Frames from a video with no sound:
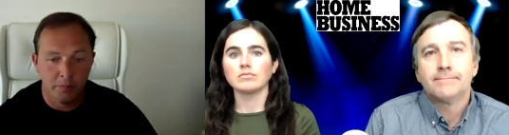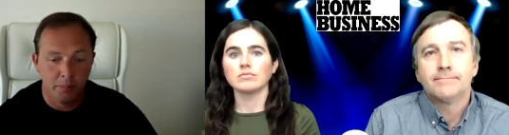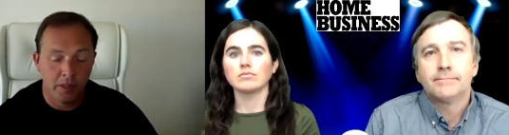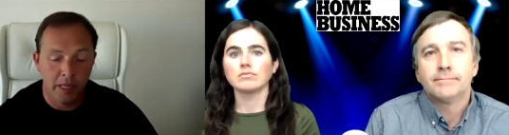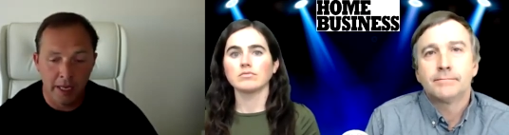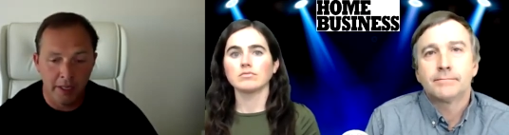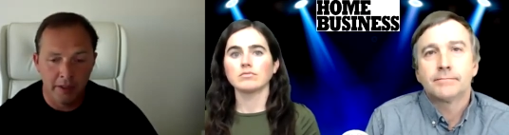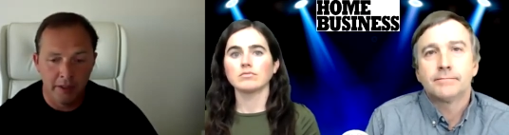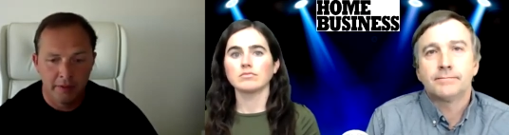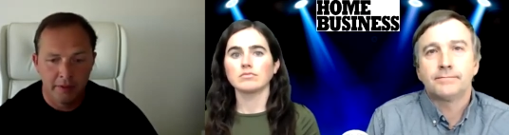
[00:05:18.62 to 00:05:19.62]
Speaker 1: planet,
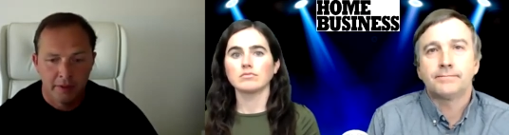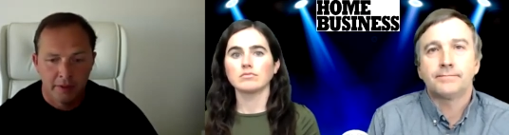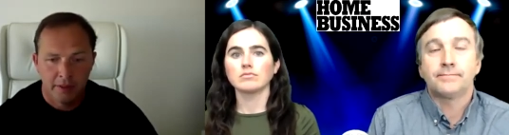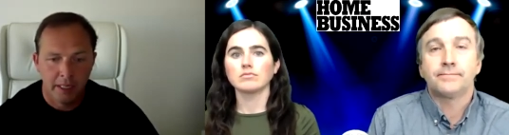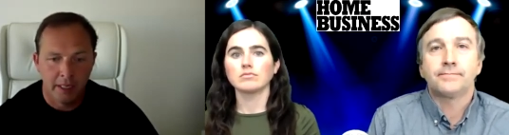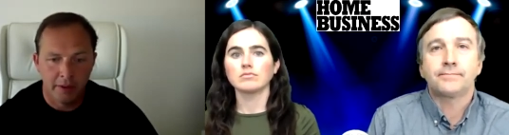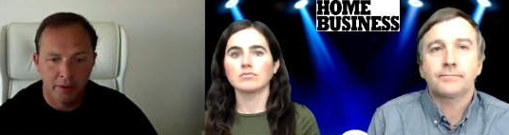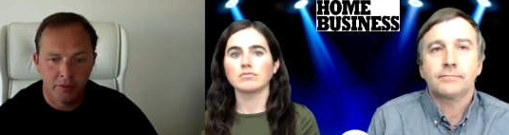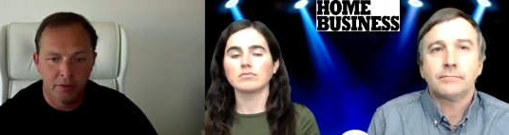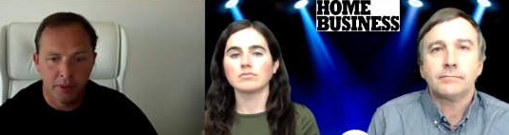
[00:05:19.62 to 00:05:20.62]
and
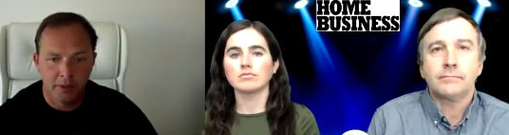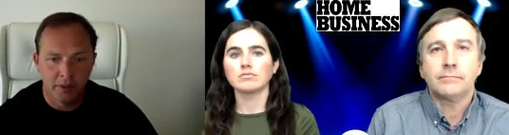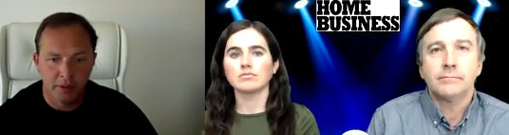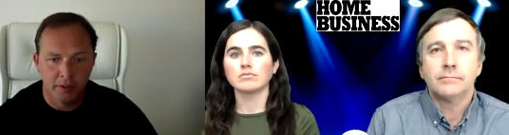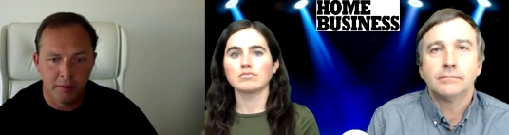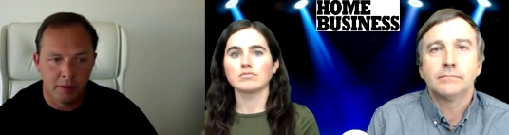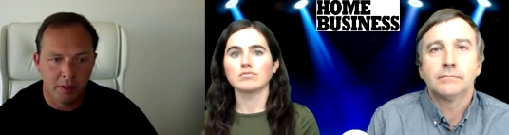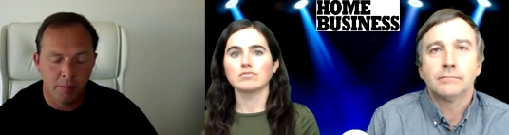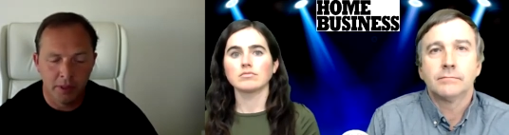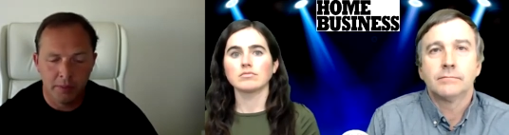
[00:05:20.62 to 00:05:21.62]
ultimately the, the
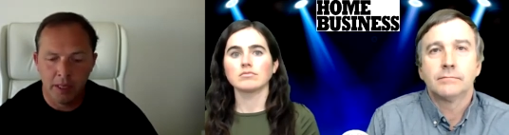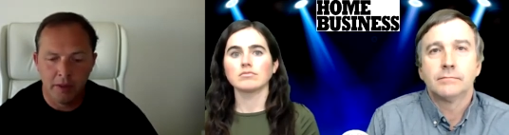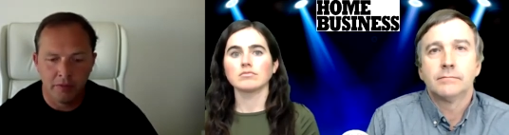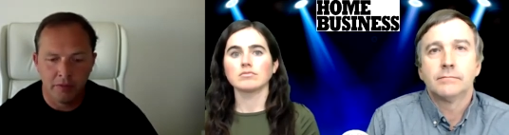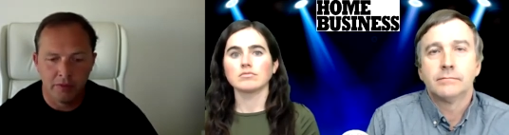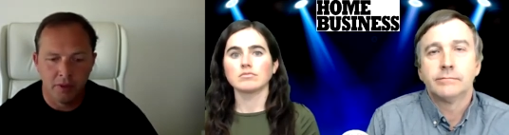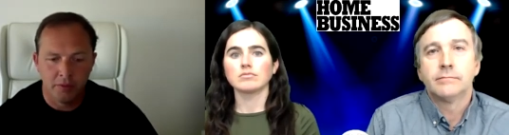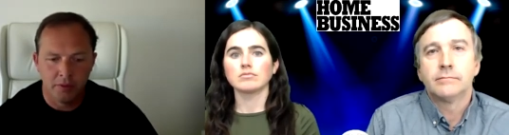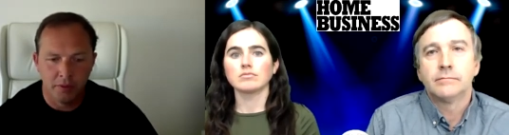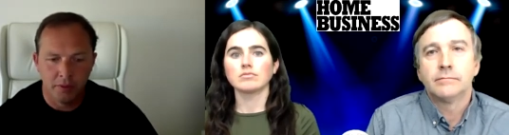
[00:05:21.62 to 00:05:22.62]
company benefits
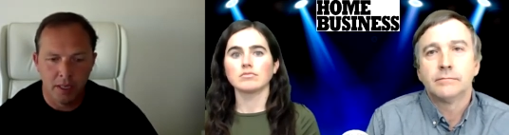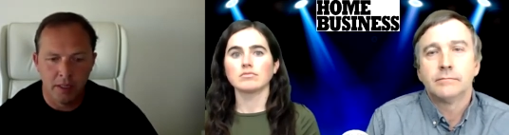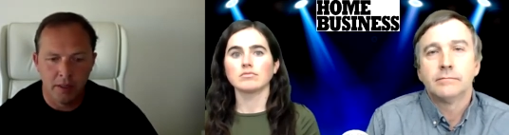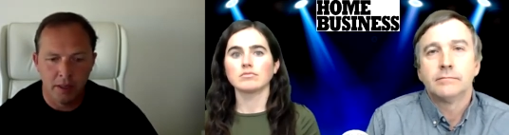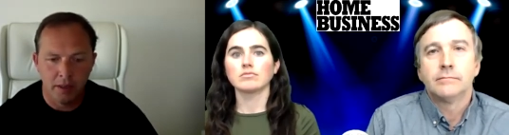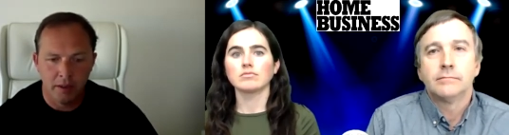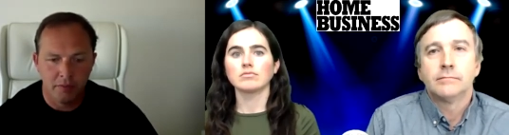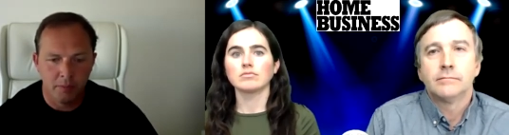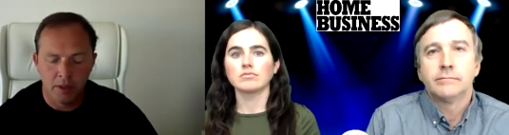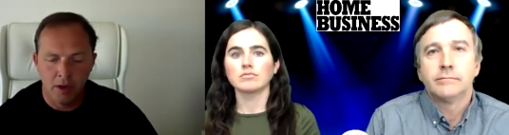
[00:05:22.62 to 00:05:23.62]
also, right? Um,
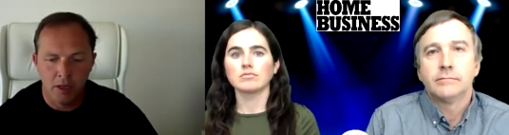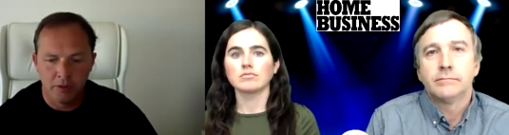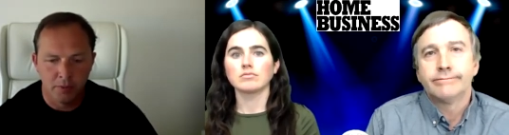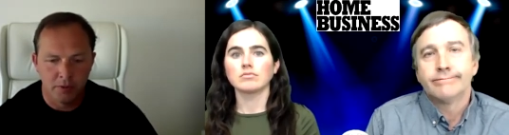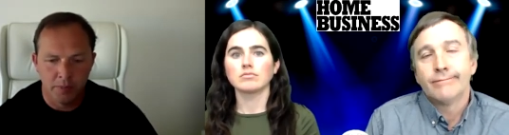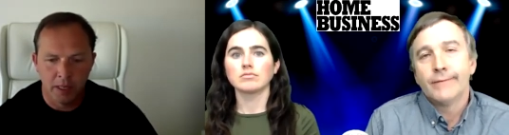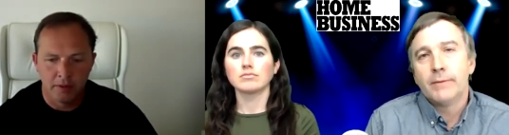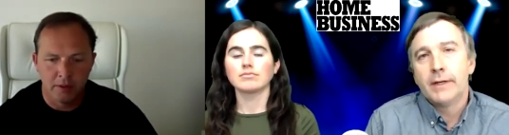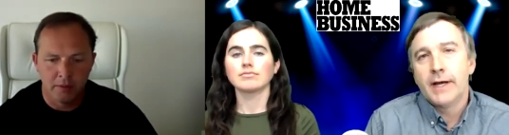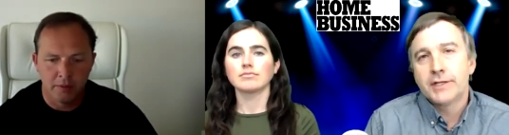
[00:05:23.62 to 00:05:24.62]
from a cost perspective.
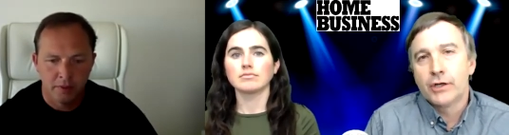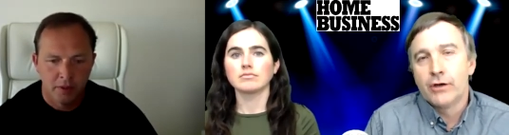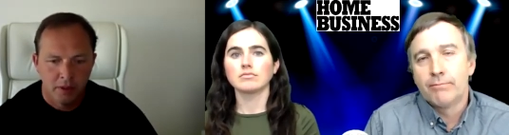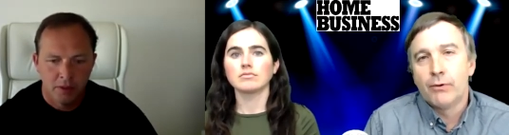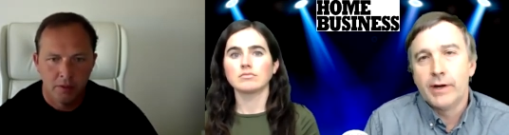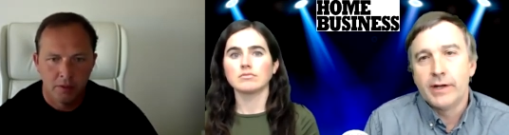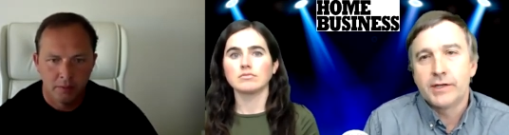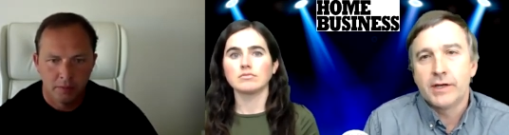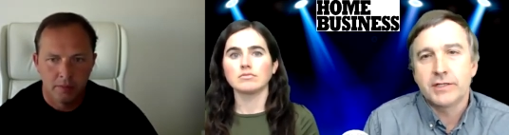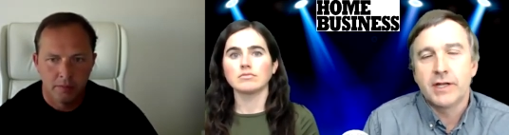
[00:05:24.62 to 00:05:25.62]
I mean, that's
Speaker 2: a good point. It
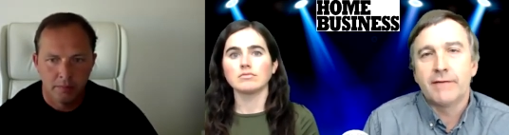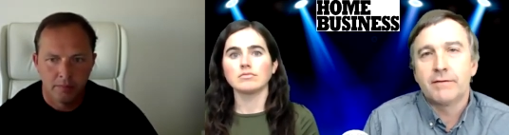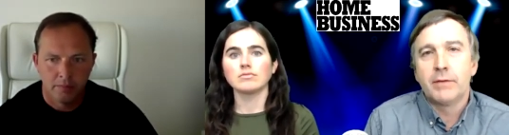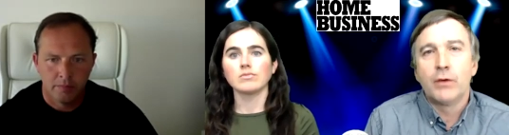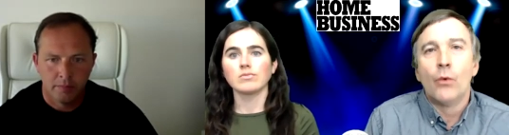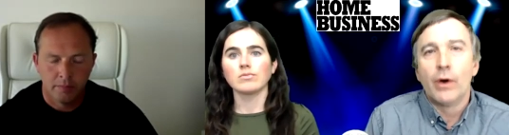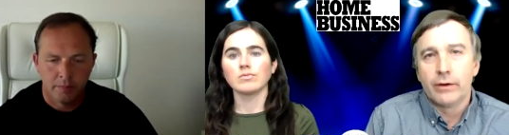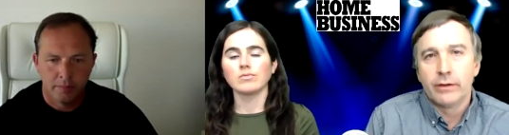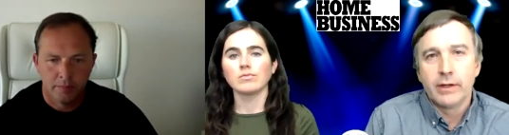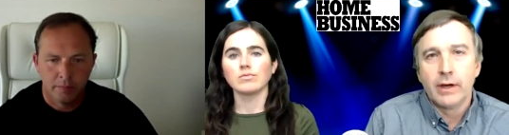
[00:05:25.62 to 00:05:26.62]
doesn't have to be one
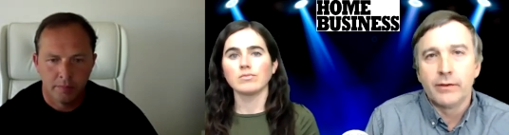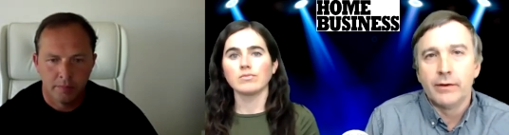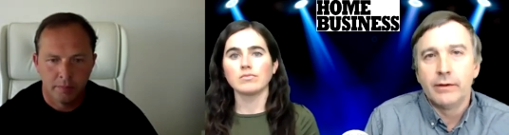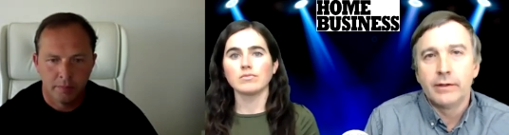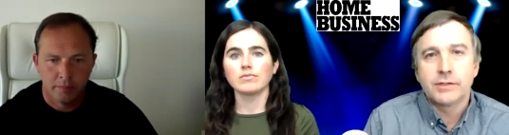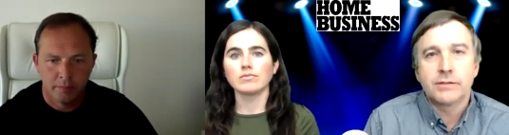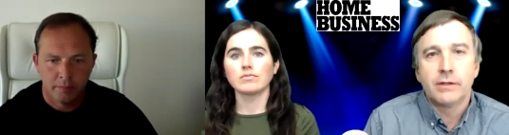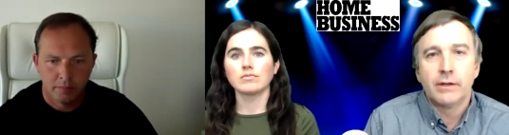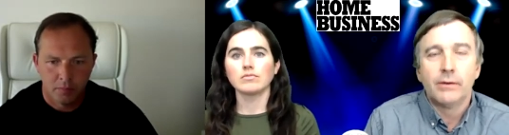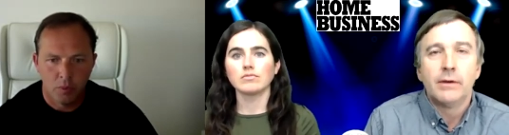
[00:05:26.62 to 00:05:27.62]
or the other. It's,
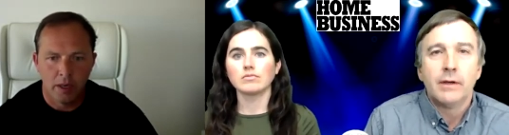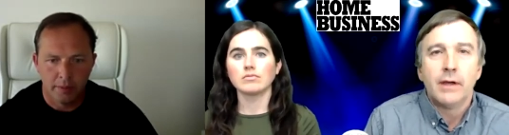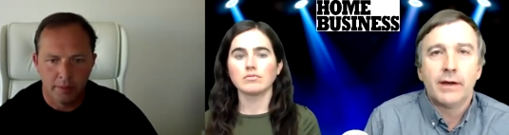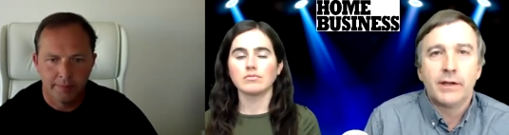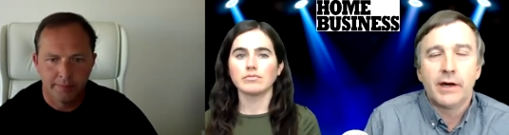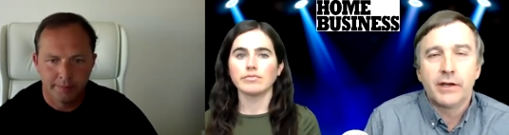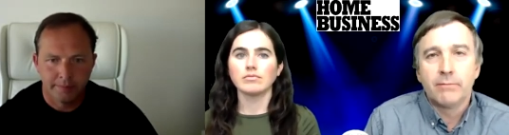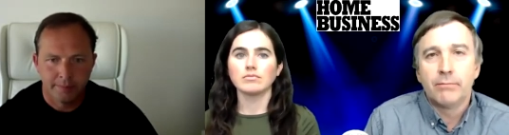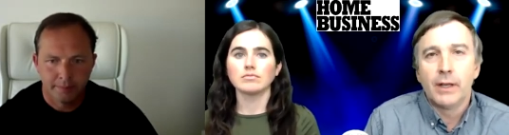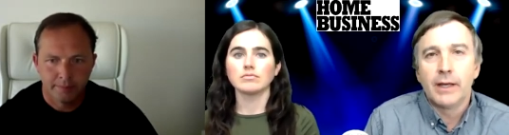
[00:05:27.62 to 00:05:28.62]
you know, right. how, do you, how do you
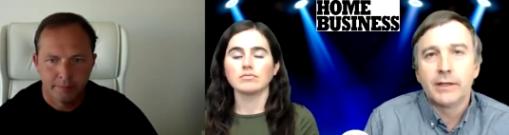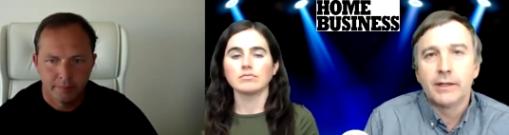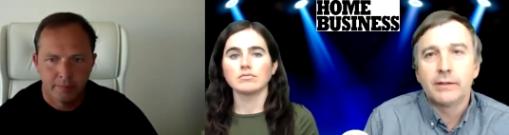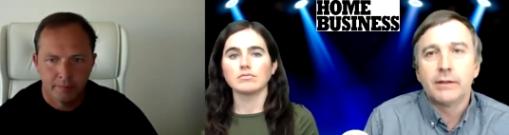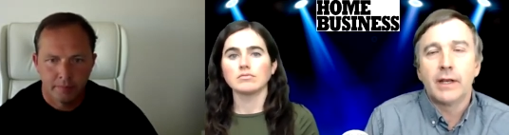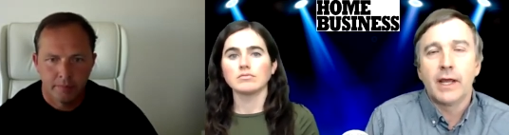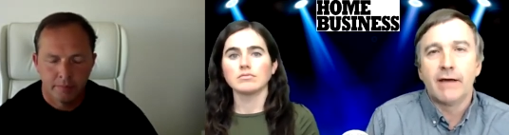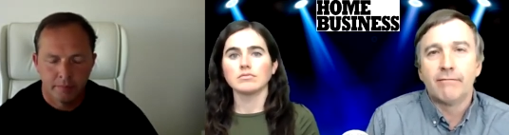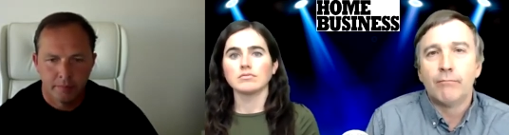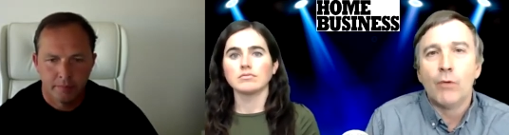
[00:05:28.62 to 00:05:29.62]
blend it and
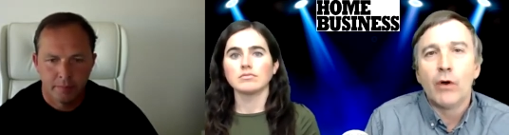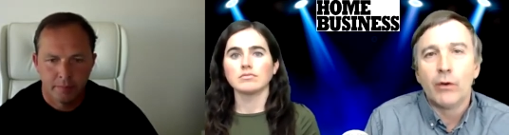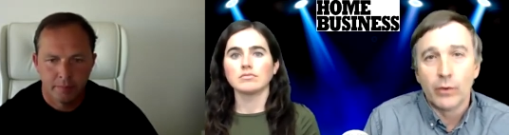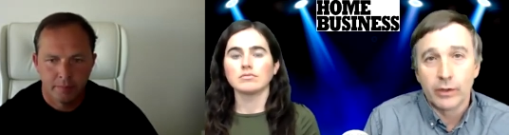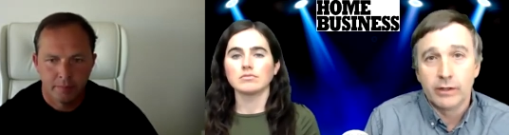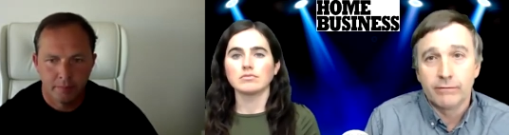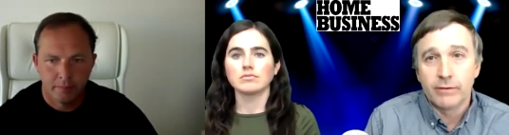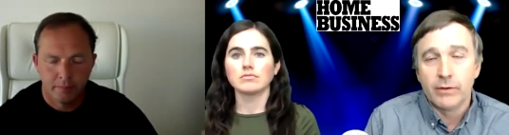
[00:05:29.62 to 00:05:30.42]
have more working from